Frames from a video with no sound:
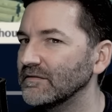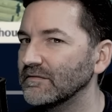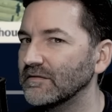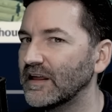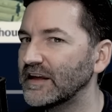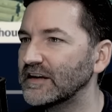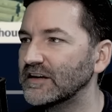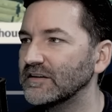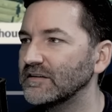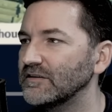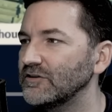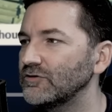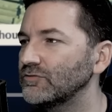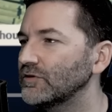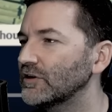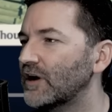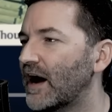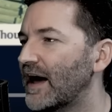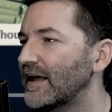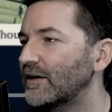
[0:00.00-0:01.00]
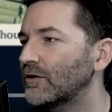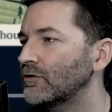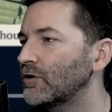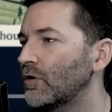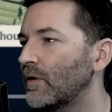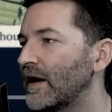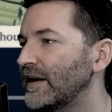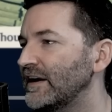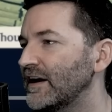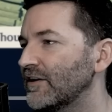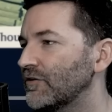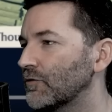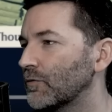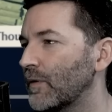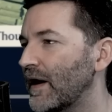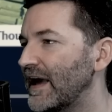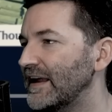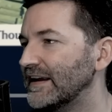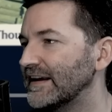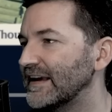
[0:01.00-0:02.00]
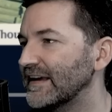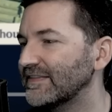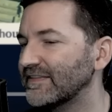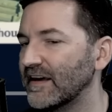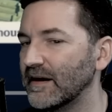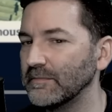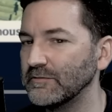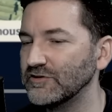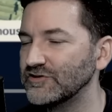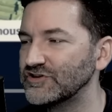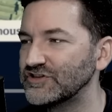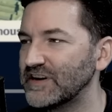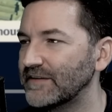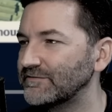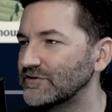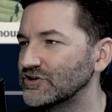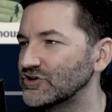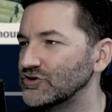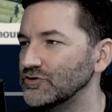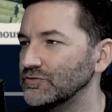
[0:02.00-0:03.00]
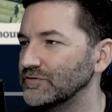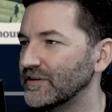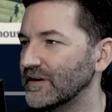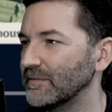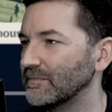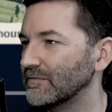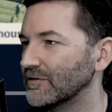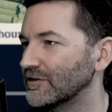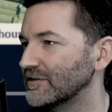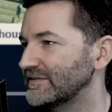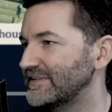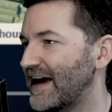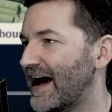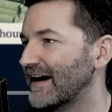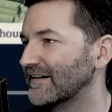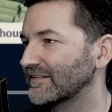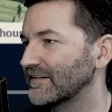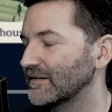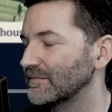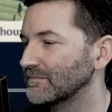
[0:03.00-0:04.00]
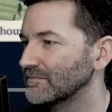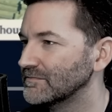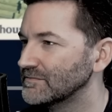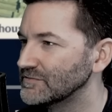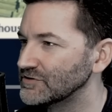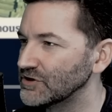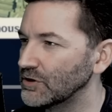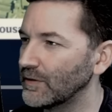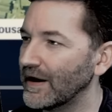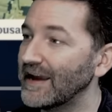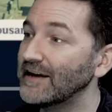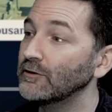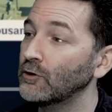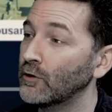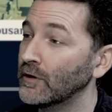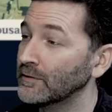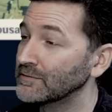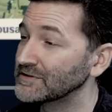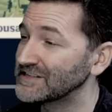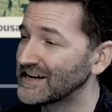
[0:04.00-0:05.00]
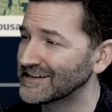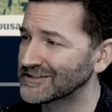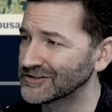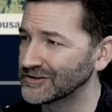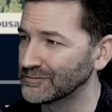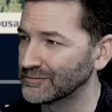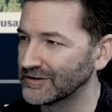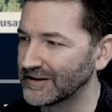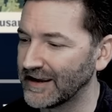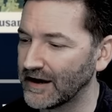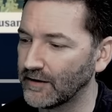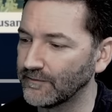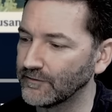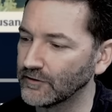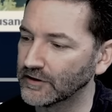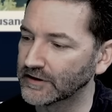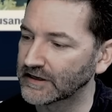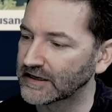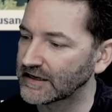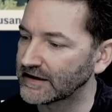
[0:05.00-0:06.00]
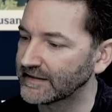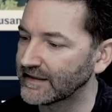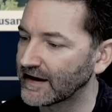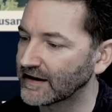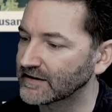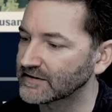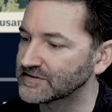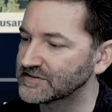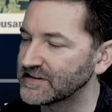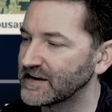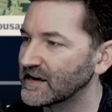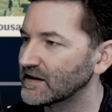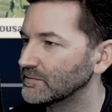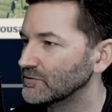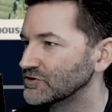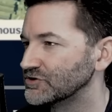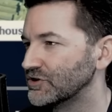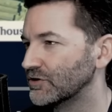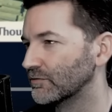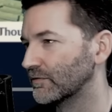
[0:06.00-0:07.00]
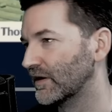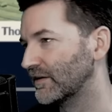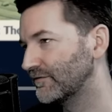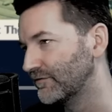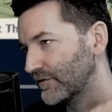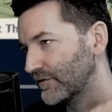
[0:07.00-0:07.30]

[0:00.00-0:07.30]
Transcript: like you, I don't know any other way to get them. You just have to shoot them or attack them. So Aloy was actually really helpful in getting that because the animals don't run